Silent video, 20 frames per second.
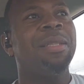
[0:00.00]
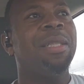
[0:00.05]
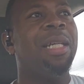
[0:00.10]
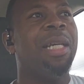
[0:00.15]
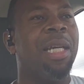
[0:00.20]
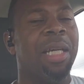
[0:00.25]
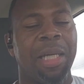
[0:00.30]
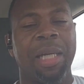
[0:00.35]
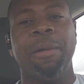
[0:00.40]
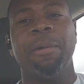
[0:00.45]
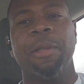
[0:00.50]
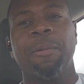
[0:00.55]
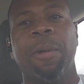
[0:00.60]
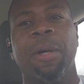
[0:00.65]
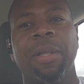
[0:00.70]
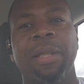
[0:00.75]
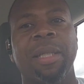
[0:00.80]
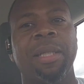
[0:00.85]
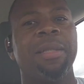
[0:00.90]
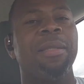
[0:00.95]
it, it was
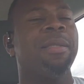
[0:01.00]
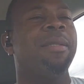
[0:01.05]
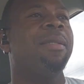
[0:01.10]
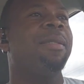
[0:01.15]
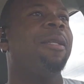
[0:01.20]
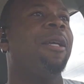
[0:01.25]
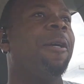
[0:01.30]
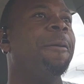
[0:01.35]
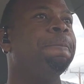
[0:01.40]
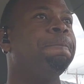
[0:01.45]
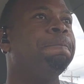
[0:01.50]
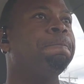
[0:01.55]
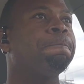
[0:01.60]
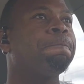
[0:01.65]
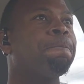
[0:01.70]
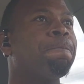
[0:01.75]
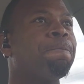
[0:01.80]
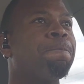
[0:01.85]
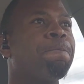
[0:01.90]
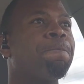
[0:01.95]
worth it, so.
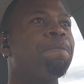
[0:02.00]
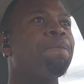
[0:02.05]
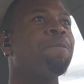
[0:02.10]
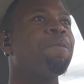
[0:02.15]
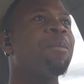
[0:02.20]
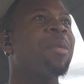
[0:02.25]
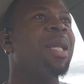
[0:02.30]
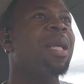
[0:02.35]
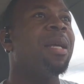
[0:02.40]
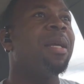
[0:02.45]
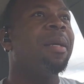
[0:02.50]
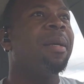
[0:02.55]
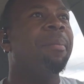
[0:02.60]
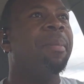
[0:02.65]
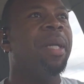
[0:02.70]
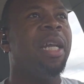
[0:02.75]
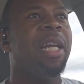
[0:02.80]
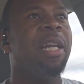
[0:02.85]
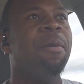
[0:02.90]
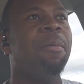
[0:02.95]

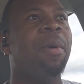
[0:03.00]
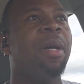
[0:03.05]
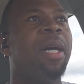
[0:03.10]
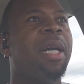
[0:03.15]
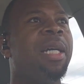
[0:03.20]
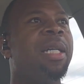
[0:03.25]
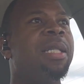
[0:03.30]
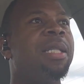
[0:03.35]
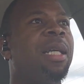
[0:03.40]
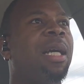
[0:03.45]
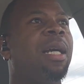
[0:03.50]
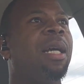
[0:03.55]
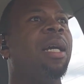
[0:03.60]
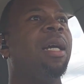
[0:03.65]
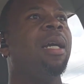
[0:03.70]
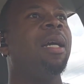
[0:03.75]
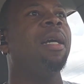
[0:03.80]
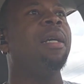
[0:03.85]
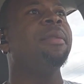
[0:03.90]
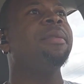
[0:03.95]
But anyways,
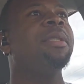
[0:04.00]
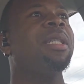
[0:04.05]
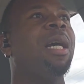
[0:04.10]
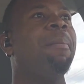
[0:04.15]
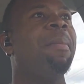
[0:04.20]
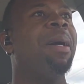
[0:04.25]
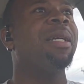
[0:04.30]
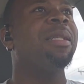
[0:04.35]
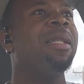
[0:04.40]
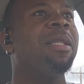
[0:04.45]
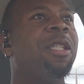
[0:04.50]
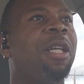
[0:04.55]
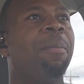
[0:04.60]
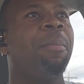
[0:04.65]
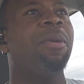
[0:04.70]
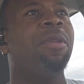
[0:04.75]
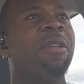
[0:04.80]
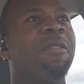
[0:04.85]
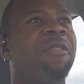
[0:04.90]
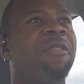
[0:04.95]
uh, I'm about to jump on the